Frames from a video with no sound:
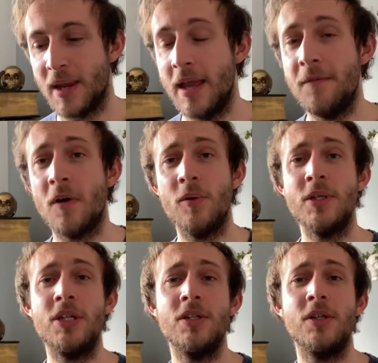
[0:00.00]
If I
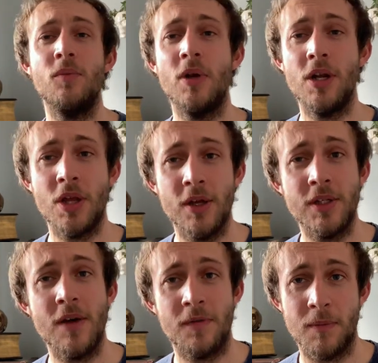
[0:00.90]
was using one of those
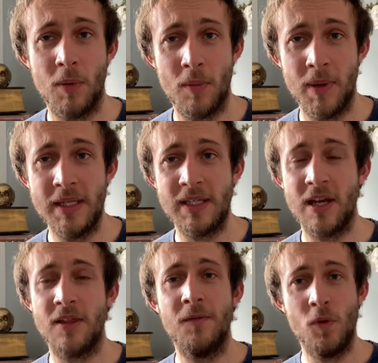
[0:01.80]
other Poppets,
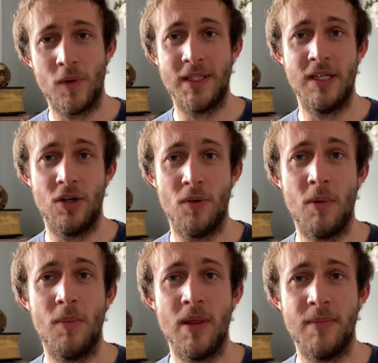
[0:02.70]
like the Folksy doll
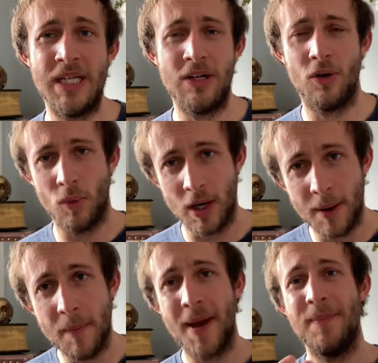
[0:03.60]
Poppet, the material one, I
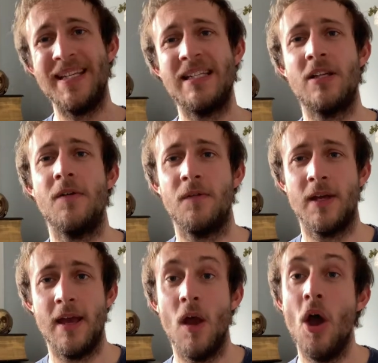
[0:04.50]
might be stuffing
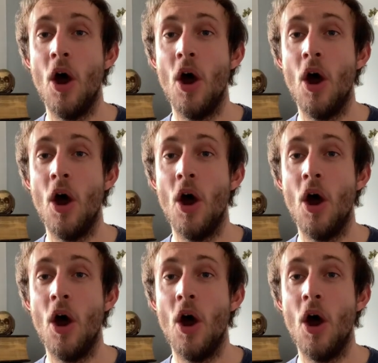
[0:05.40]
it.